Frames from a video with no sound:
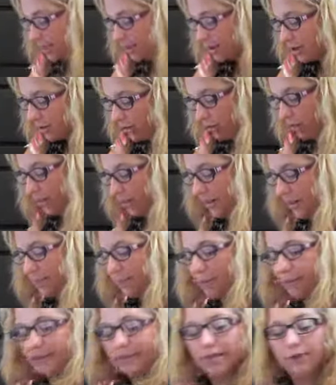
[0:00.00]
Another thing I
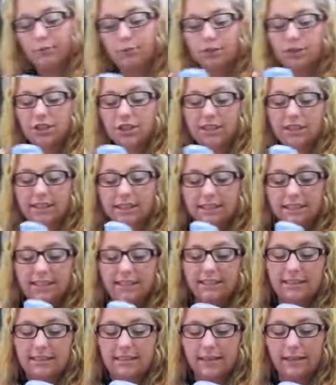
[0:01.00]
picked up was just
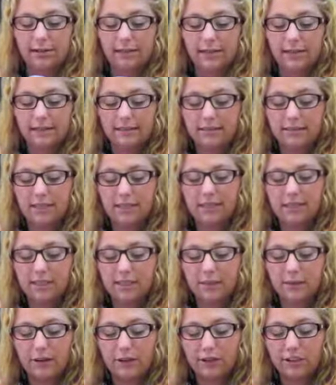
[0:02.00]
this secret scent
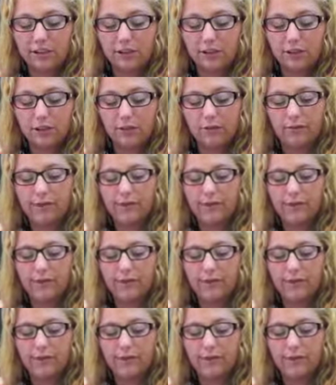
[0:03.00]
expression Summer